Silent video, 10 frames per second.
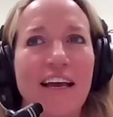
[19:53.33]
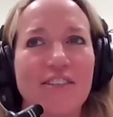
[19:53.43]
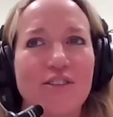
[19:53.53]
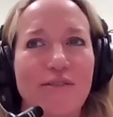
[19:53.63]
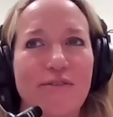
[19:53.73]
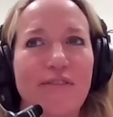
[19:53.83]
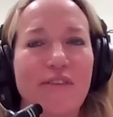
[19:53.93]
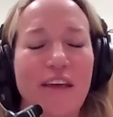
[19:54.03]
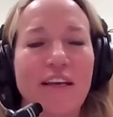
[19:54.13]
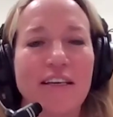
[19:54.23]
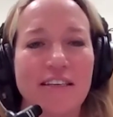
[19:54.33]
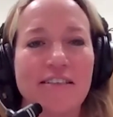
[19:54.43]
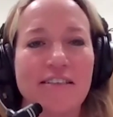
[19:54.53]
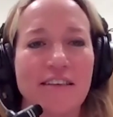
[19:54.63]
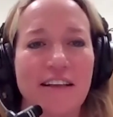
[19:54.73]
So our fifth key
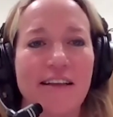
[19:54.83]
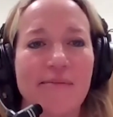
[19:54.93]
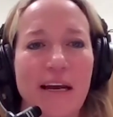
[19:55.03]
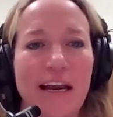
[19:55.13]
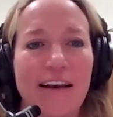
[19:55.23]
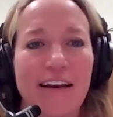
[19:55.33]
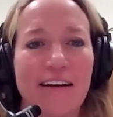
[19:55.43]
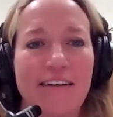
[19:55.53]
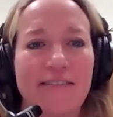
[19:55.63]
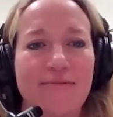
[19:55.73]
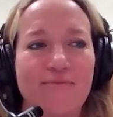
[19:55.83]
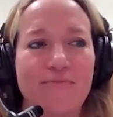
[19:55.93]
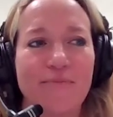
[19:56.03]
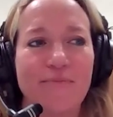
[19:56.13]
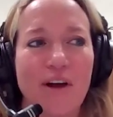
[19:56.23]
is eliminating
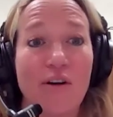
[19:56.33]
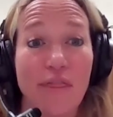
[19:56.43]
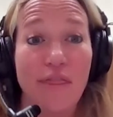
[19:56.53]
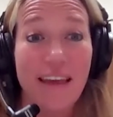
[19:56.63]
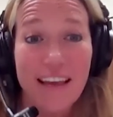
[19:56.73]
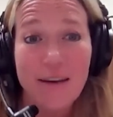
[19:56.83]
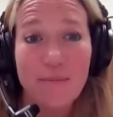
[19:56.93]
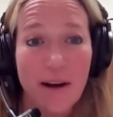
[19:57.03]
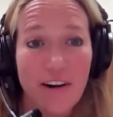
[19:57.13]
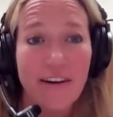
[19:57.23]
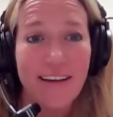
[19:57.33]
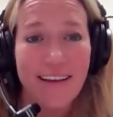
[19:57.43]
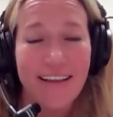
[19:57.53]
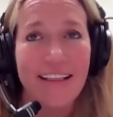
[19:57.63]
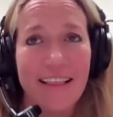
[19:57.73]
thinking, are
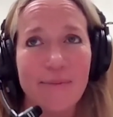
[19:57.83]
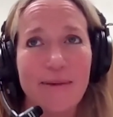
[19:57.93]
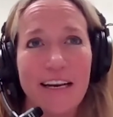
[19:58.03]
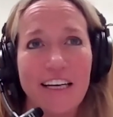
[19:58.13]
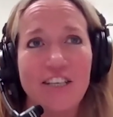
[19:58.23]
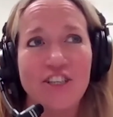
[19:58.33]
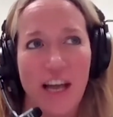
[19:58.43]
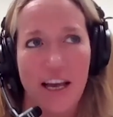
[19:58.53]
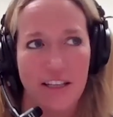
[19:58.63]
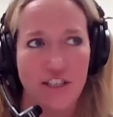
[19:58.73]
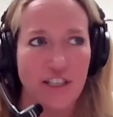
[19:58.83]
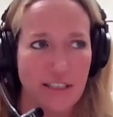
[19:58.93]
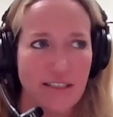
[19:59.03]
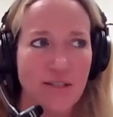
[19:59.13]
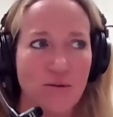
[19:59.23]
eliminating
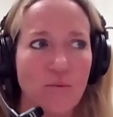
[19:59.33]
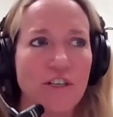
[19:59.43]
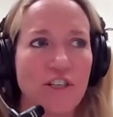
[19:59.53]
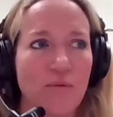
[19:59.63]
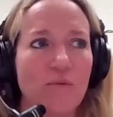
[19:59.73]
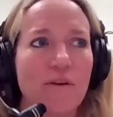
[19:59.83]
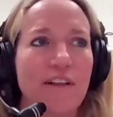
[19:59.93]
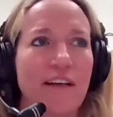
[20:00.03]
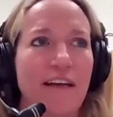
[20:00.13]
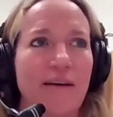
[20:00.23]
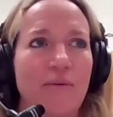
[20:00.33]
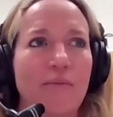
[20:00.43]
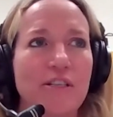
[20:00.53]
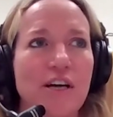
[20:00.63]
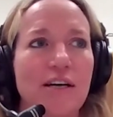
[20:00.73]
challenges, which are really, when
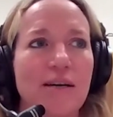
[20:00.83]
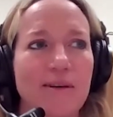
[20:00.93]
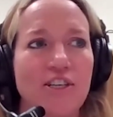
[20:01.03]
we talk about